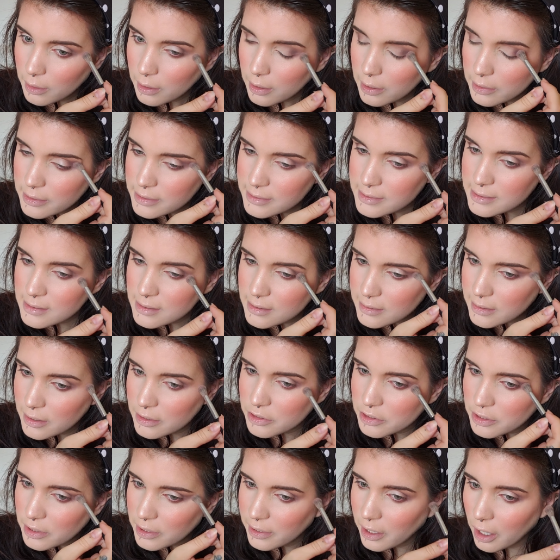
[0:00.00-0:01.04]
And this is
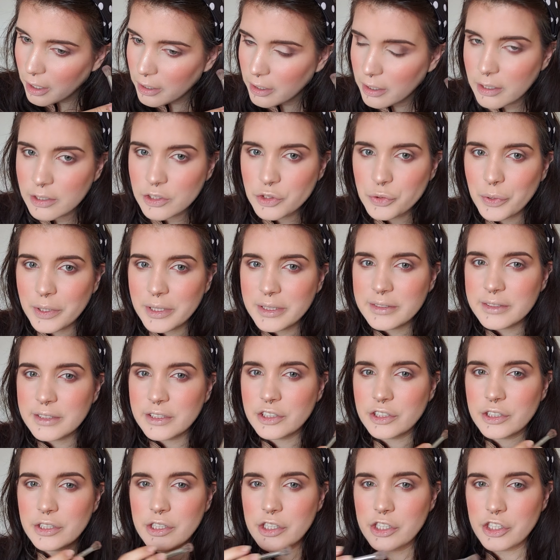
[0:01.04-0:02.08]
essentially like our
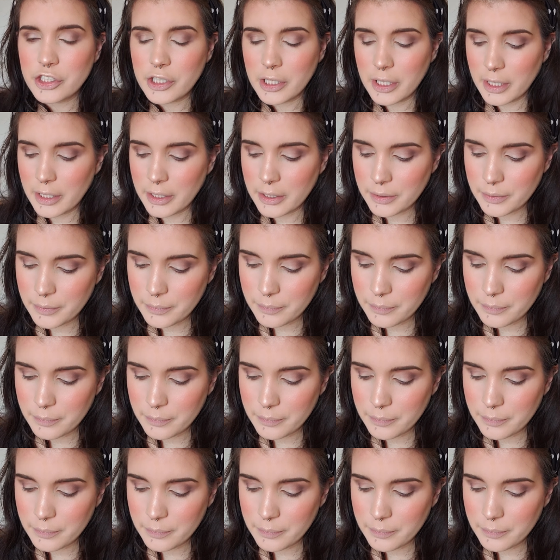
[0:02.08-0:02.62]
transition shade.